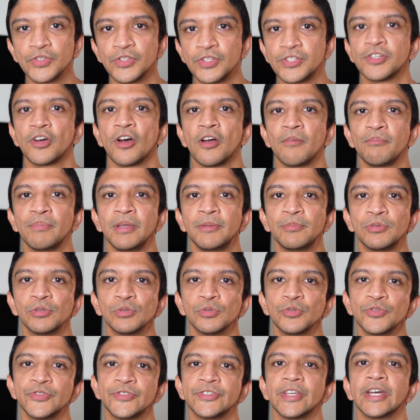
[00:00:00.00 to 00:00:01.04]
of the time people
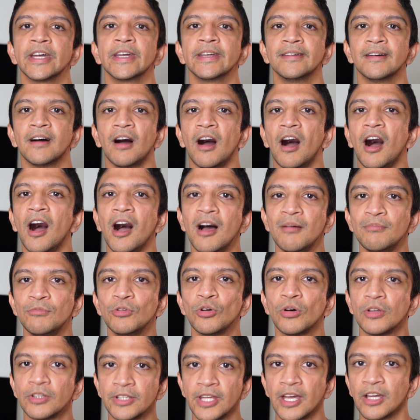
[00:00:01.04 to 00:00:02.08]
will say, I'm
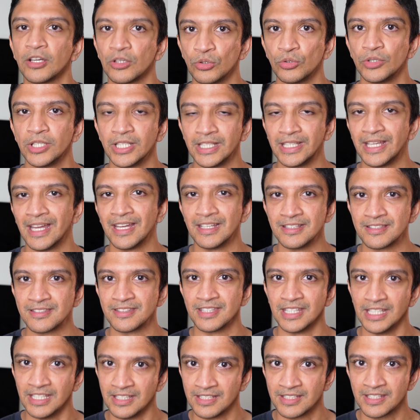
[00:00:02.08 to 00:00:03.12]
not that good against
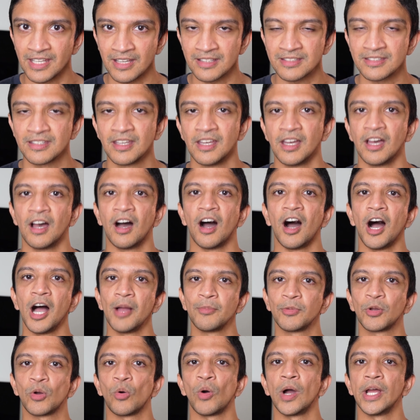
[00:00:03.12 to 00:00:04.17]
the index.
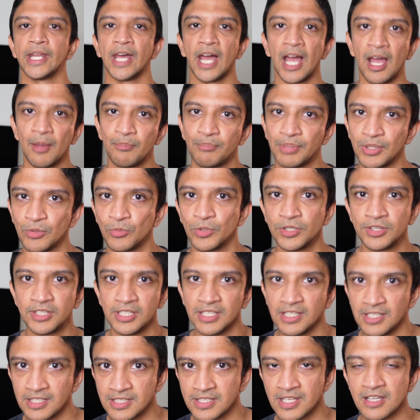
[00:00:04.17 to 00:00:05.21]
I'm quite happy with
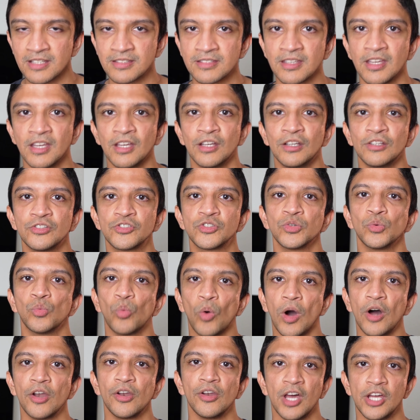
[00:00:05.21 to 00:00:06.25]
the index, so
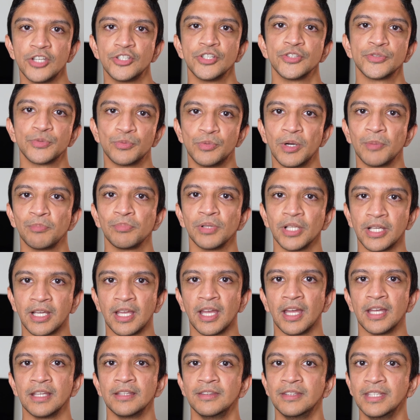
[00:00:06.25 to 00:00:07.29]
why don't I just
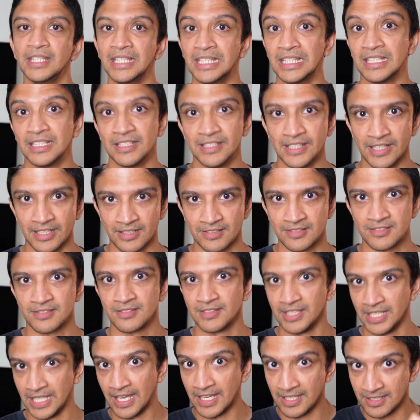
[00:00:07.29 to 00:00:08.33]
replicate the index,
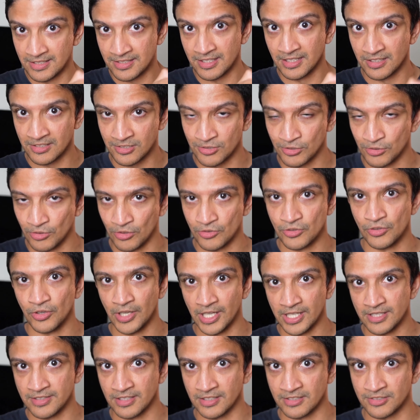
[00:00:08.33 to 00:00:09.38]
the ASX 200 or
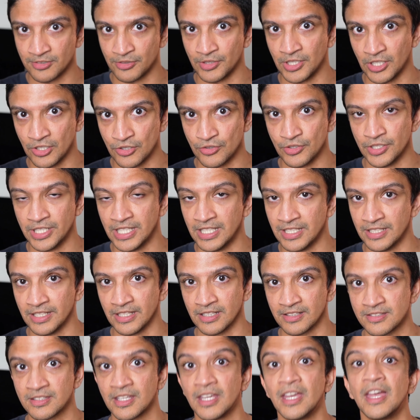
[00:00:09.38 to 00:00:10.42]
ASX 300
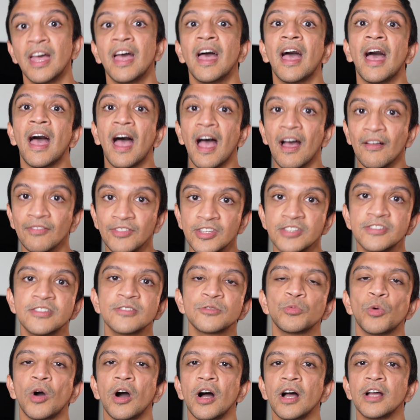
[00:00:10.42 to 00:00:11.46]
index? And this is
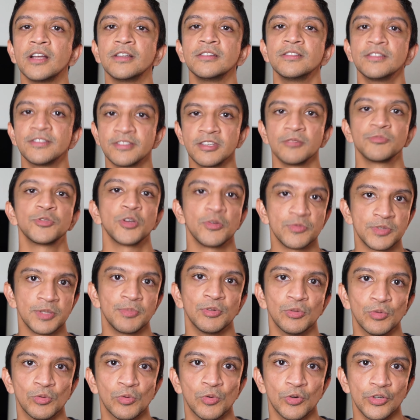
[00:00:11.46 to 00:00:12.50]
why sometimes
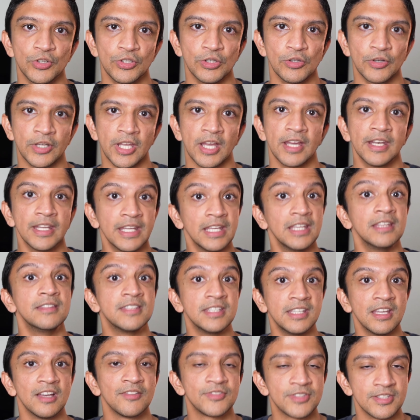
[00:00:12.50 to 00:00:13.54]
people will want to look at
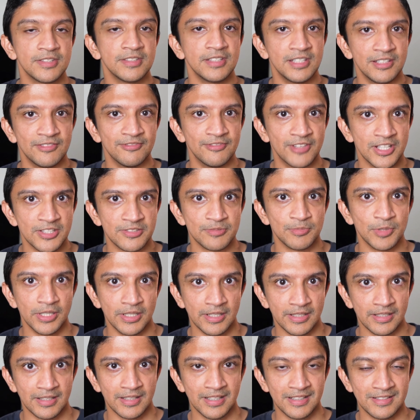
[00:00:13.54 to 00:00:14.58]
ETFs as an
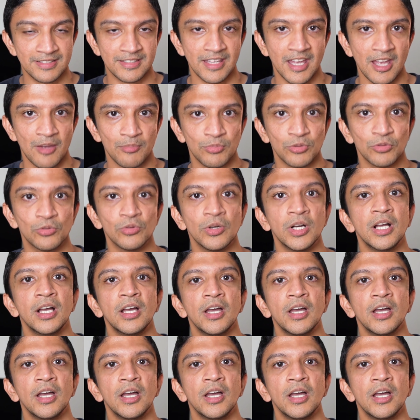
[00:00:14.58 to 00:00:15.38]
investment example,